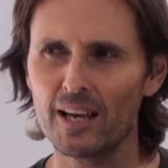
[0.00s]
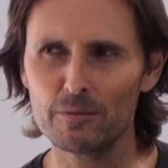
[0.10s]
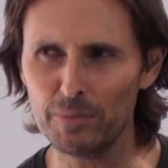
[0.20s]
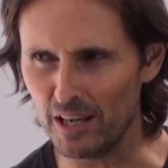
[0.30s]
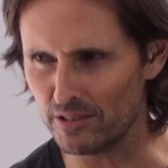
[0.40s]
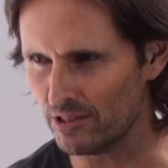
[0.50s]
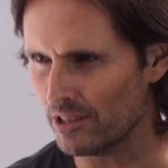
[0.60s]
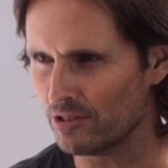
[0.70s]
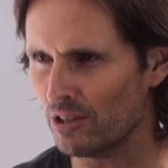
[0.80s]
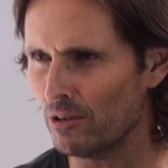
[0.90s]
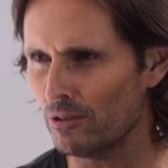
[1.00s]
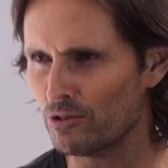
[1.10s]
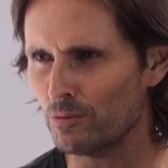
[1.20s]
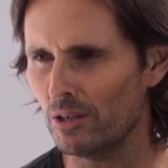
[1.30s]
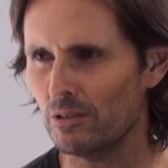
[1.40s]
other parts of their soul
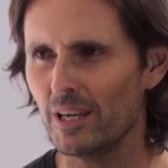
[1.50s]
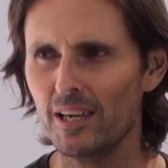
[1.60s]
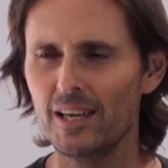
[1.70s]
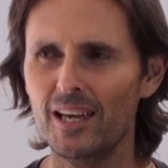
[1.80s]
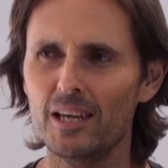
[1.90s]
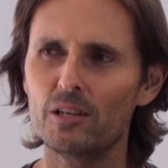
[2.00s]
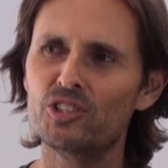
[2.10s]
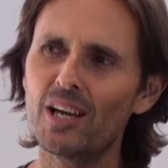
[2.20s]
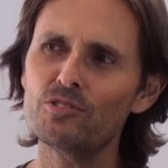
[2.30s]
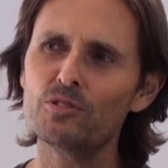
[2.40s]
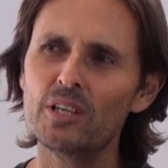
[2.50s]
as well. It's